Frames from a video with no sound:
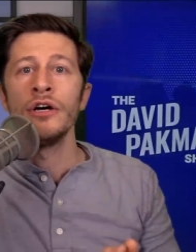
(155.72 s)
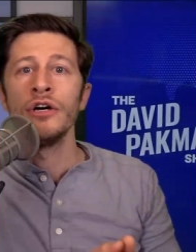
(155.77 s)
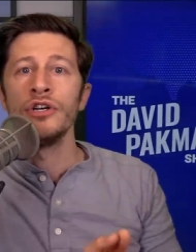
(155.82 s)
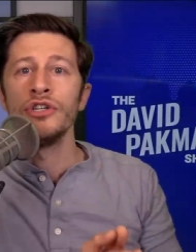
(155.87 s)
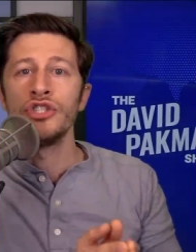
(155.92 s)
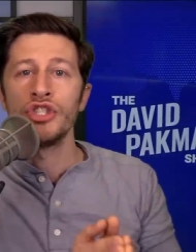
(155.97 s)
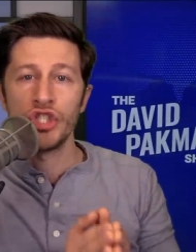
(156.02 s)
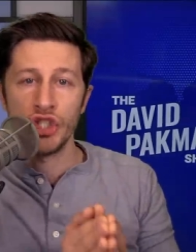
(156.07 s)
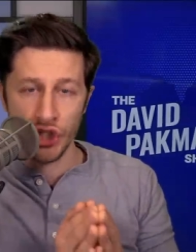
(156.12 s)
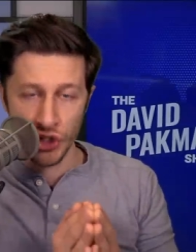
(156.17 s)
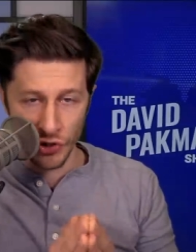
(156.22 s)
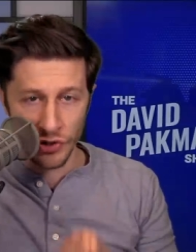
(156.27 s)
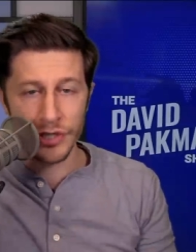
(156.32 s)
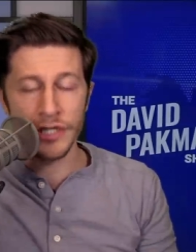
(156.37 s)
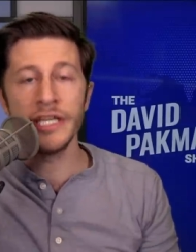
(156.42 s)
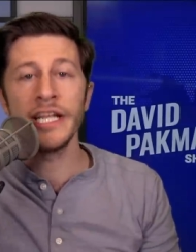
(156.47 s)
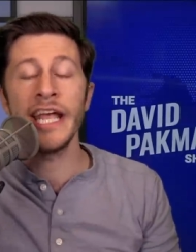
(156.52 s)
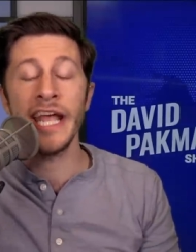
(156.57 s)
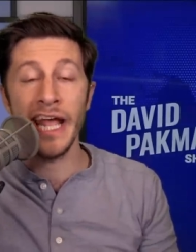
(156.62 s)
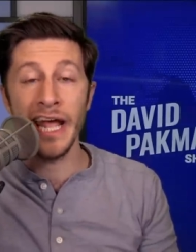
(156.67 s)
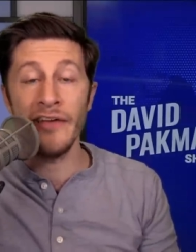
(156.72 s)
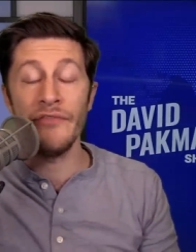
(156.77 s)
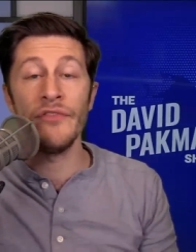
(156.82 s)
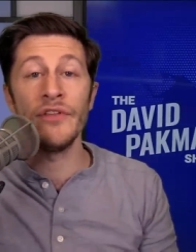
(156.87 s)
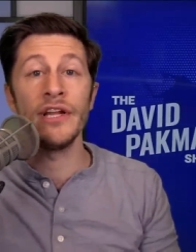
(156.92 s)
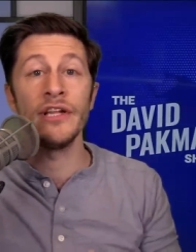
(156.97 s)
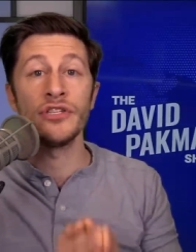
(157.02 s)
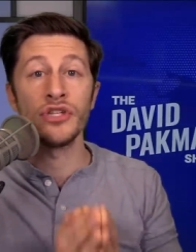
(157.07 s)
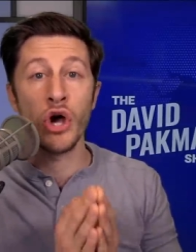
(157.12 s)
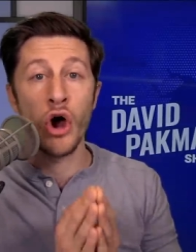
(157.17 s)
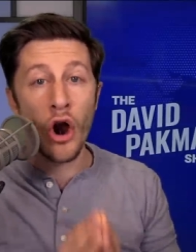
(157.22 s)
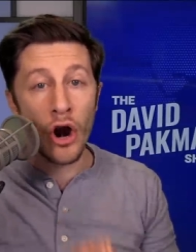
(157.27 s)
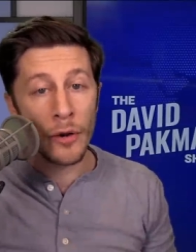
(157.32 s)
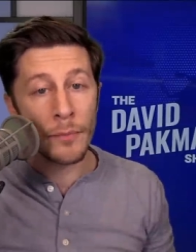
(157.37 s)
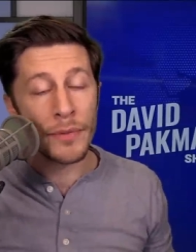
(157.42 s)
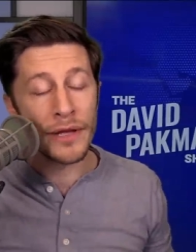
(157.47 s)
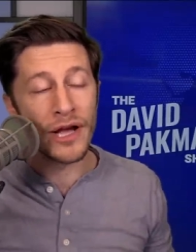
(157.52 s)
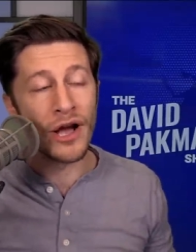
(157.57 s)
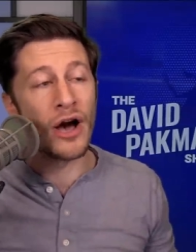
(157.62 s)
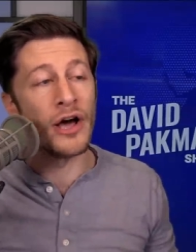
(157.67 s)
certain candidates
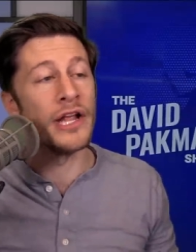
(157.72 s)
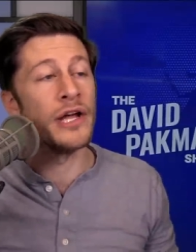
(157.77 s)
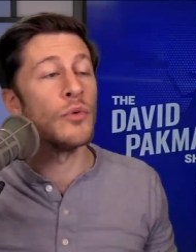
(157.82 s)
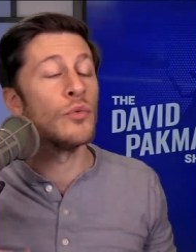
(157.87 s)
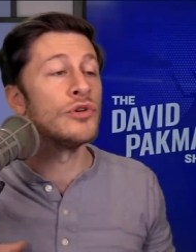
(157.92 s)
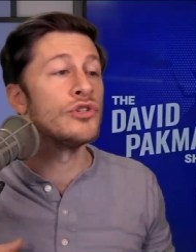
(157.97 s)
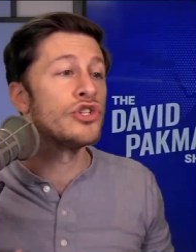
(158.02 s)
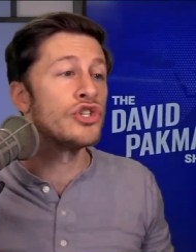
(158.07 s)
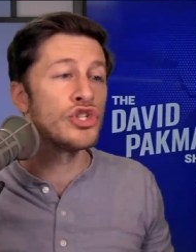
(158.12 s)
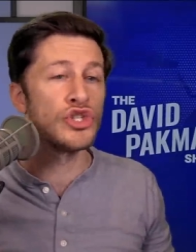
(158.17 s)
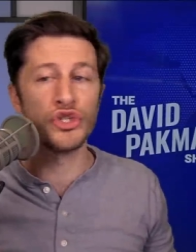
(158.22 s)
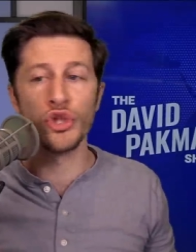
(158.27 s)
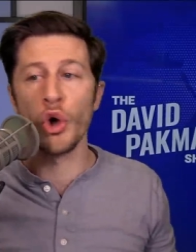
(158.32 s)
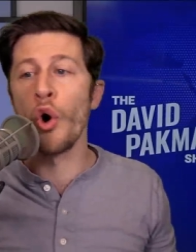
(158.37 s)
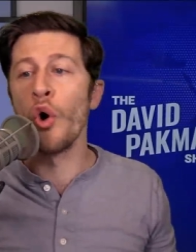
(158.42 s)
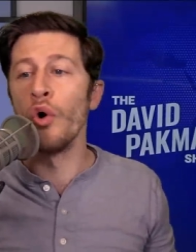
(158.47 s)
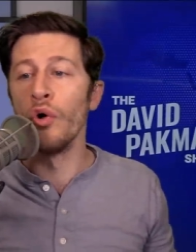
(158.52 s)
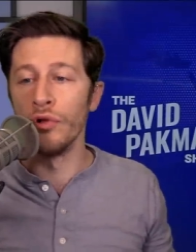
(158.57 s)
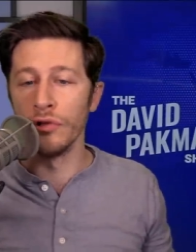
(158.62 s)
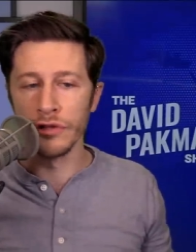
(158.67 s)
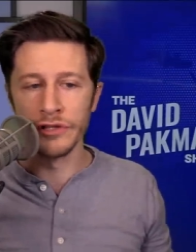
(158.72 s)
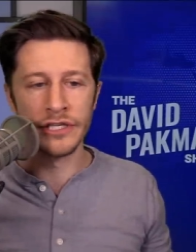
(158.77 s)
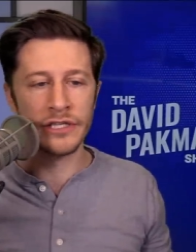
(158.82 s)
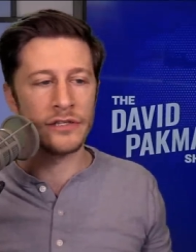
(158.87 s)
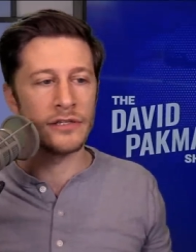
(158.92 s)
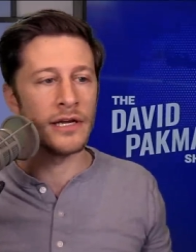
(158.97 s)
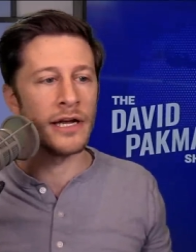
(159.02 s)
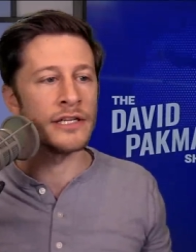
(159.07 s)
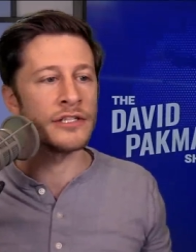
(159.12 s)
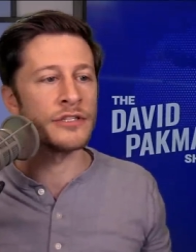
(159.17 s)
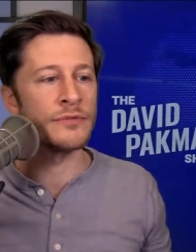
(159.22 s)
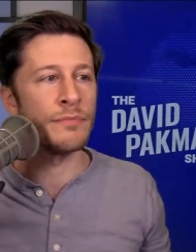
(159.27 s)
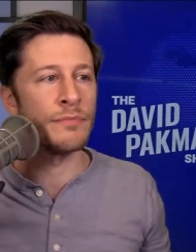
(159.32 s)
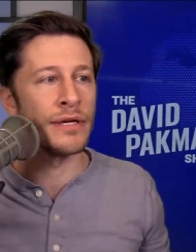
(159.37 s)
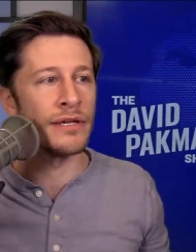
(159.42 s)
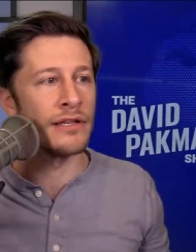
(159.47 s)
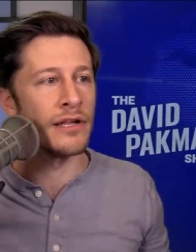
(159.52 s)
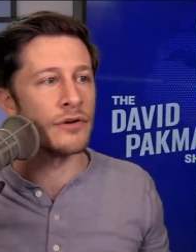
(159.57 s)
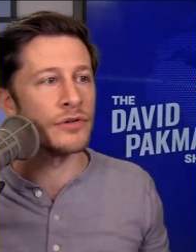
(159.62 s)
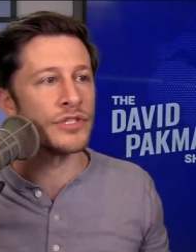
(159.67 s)
harping on it was stoled, as
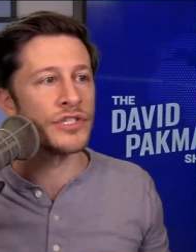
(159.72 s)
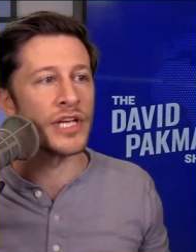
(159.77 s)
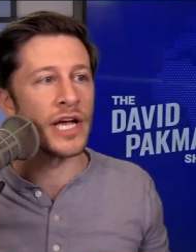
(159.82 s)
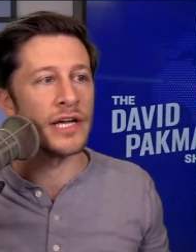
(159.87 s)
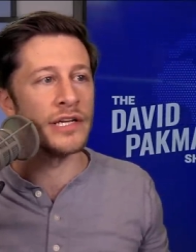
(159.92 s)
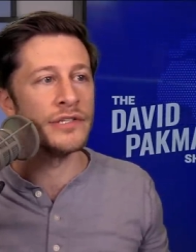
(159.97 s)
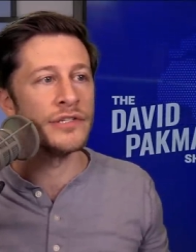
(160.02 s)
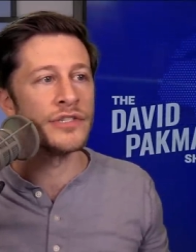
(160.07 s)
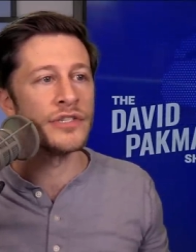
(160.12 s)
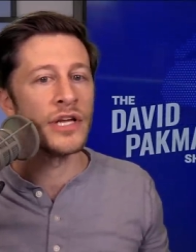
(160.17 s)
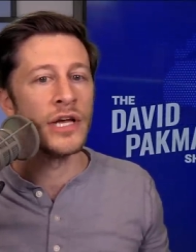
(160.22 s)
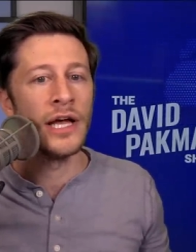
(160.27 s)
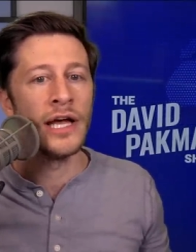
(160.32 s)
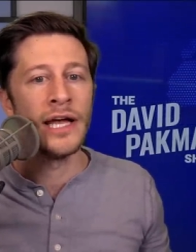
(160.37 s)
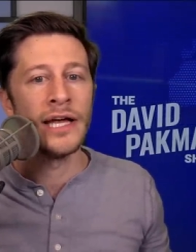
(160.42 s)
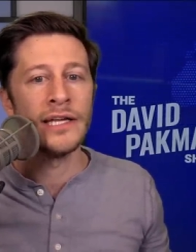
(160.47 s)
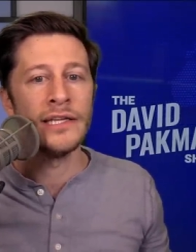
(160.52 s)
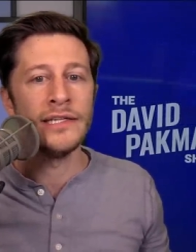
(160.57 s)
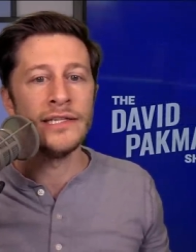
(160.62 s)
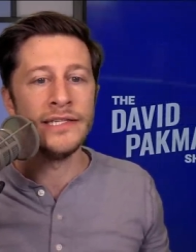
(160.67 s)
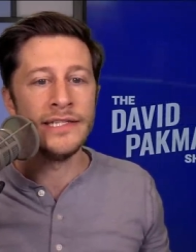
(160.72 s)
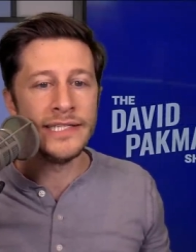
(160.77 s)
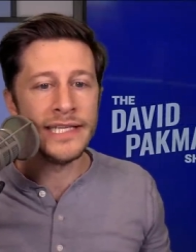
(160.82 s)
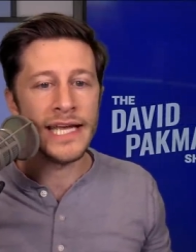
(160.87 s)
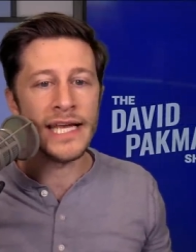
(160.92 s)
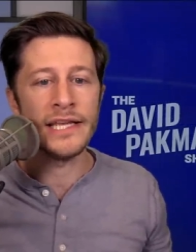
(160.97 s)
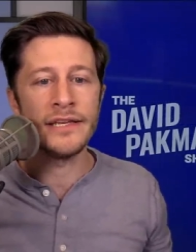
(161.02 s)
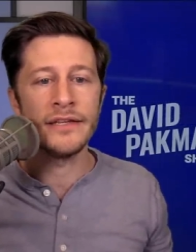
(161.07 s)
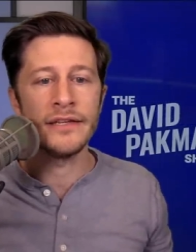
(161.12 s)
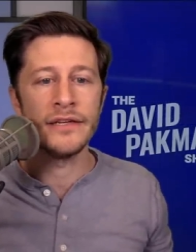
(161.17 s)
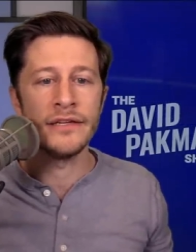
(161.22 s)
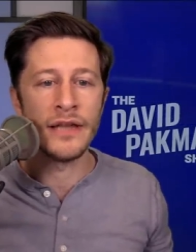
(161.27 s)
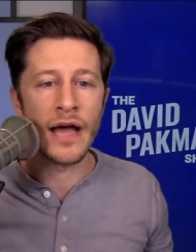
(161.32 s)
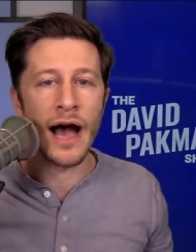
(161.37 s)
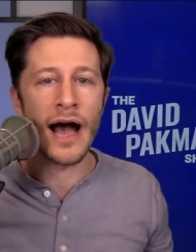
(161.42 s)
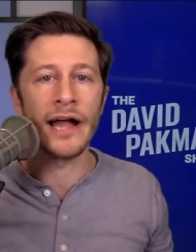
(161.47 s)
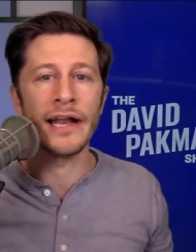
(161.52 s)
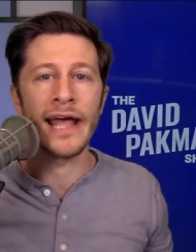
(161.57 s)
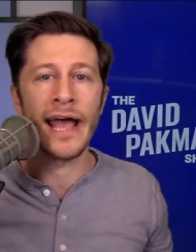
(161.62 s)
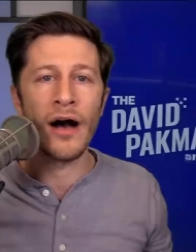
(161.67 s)
Pillow says, did
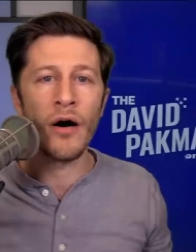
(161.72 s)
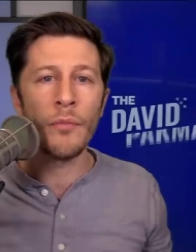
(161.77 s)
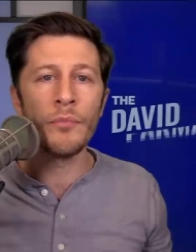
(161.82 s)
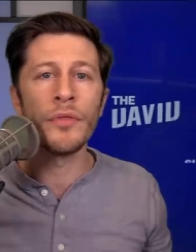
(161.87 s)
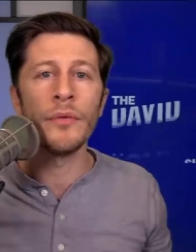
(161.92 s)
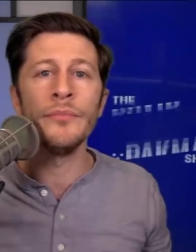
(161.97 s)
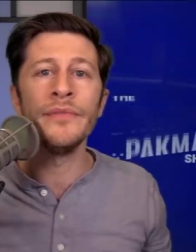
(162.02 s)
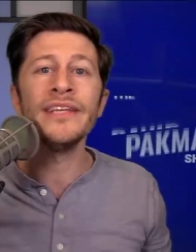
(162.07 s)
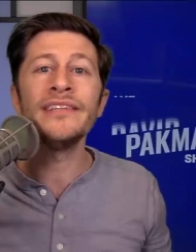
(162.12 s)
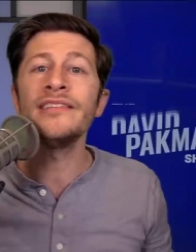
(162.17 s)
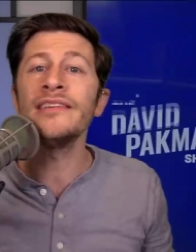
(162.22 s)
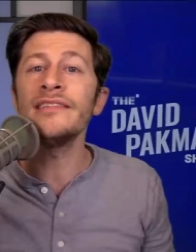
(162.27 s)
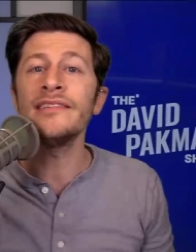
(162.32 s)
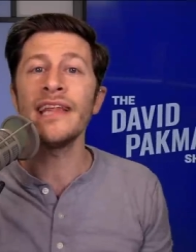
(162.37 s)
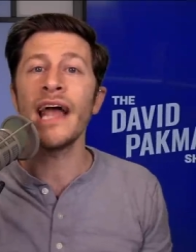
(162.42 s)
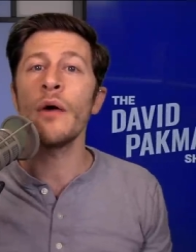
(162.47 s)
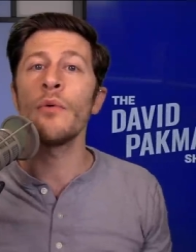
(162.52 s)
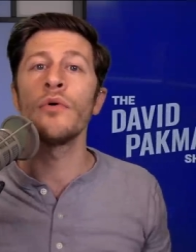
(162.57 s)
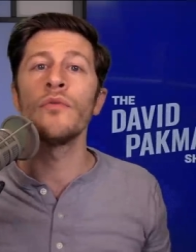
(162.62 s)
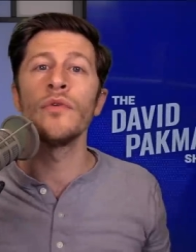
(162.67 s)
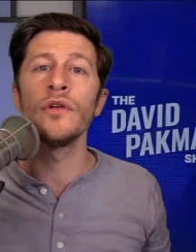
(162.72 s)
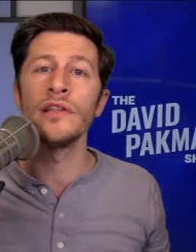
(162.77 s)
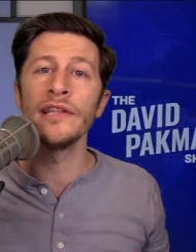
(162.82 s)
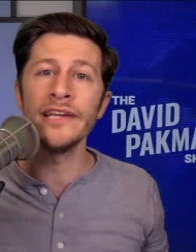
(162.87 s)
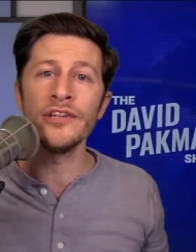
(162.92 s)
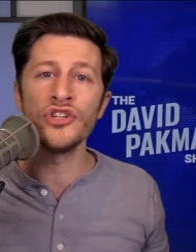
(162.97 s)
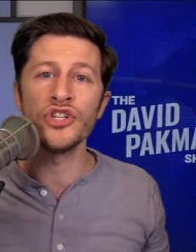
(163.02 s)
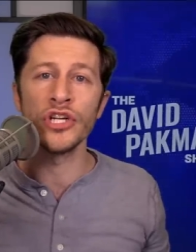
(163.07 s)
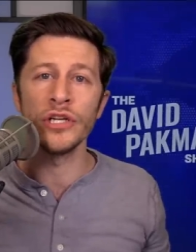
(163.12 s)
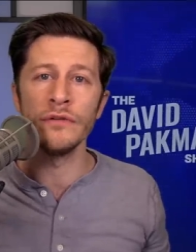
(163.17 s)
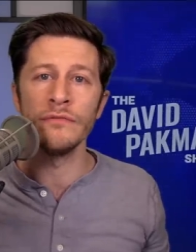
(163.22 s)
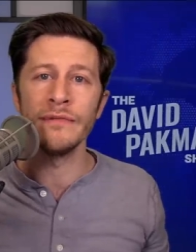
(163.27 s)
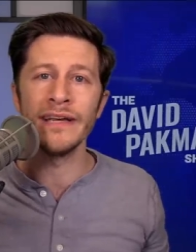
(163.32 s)
not help them. This is now a religion.